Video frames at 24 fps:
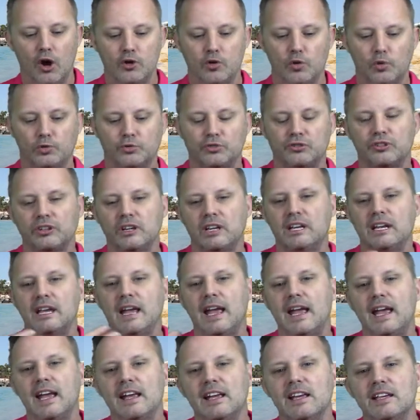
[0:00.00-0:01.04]
You'll see
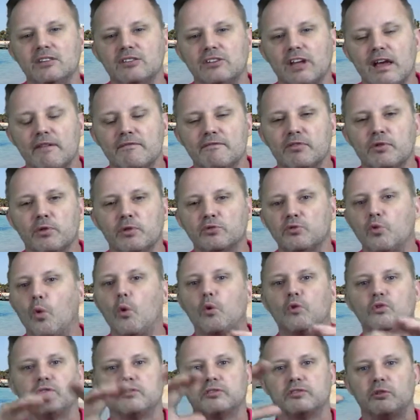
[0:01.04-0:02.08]
his influence
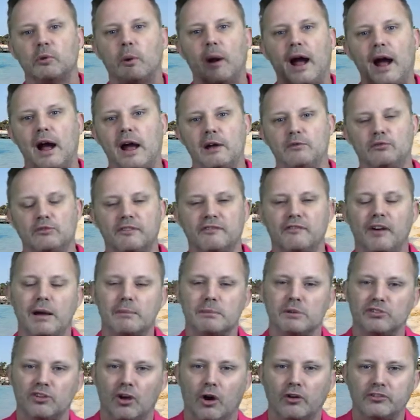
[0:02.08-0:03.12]
all throughout. He's a
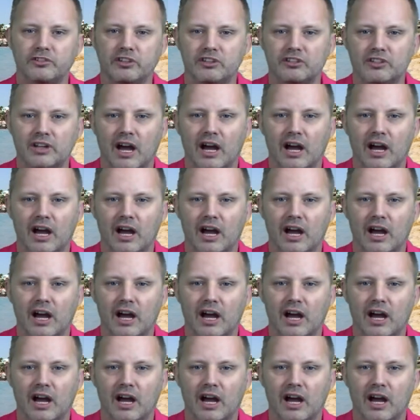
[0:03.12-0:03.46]
famous artist